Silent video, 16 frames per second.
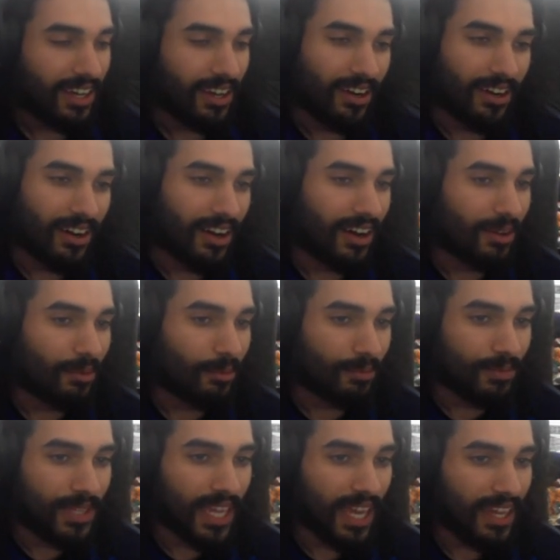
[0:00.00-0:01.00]

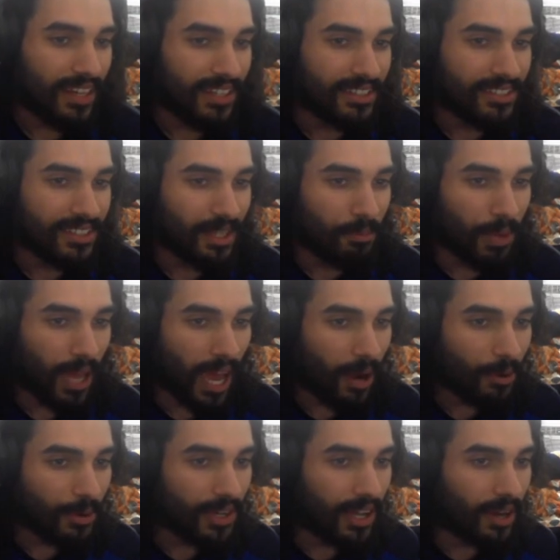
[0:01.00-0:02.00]
I'm getting into the
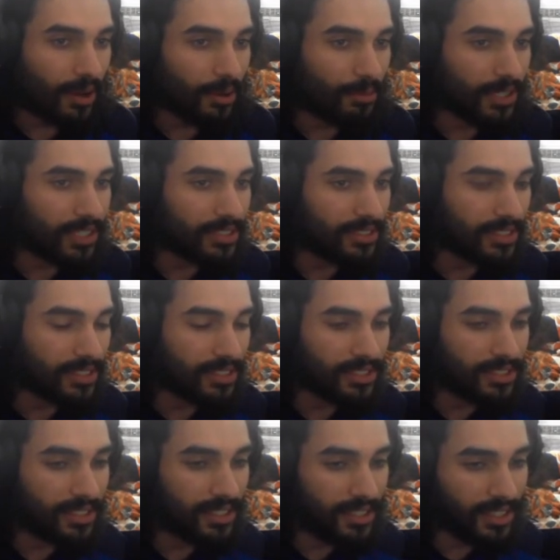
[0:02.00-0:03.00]
power now because I
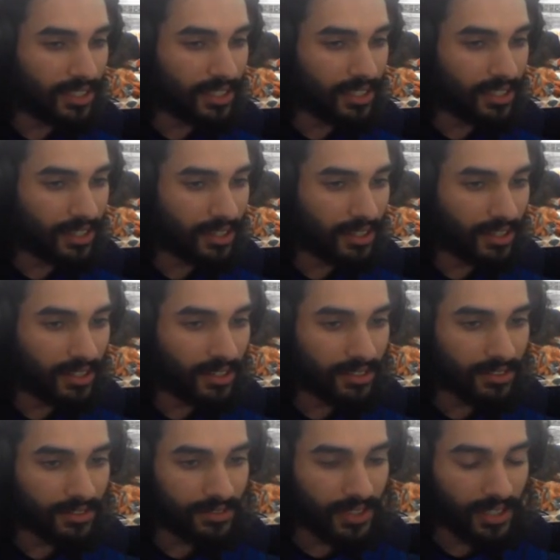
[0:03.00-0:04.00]
just did
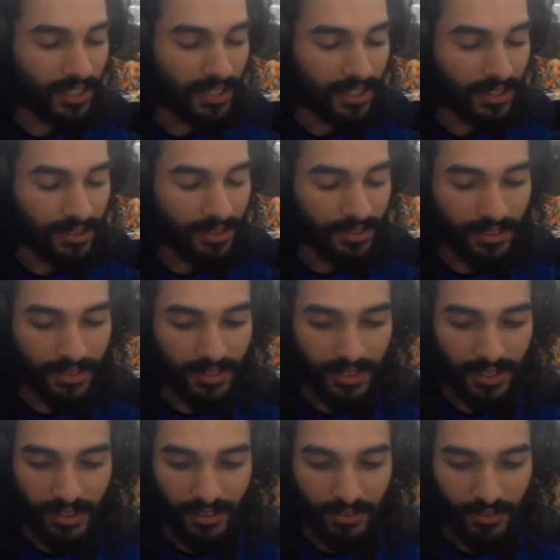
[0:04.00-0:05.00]
the
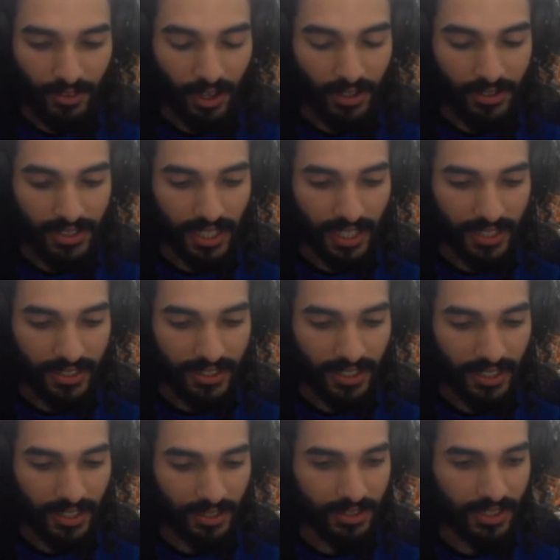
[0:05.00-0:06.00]
Vault Tech
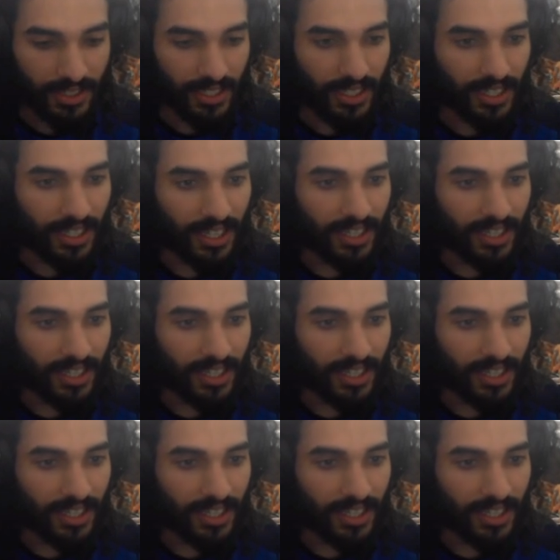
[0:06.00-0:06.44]
DLC.